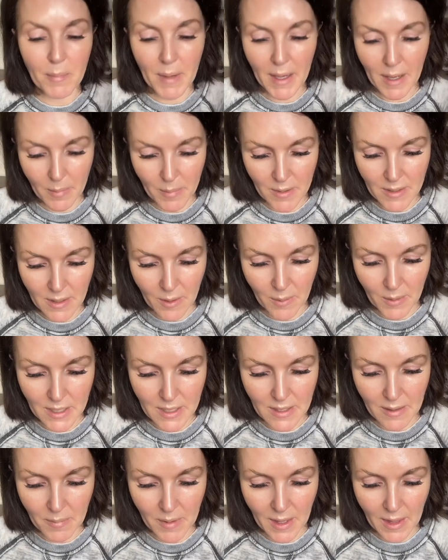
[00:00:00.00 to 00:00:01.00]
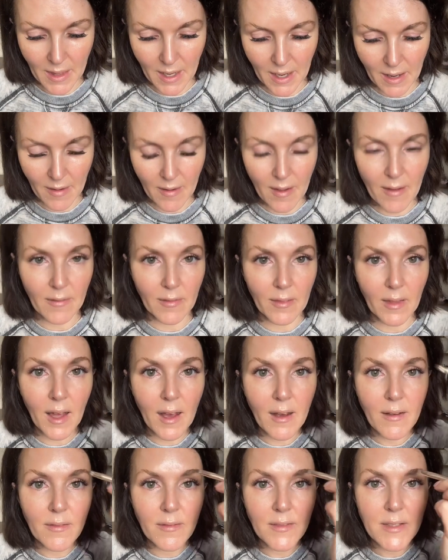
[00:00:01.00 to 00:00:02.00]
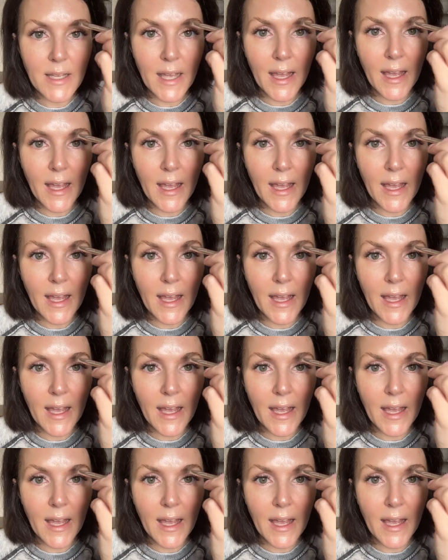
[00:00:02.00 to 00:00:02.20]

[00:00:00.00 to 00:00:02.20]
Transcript: Makeup is always something that I have loved,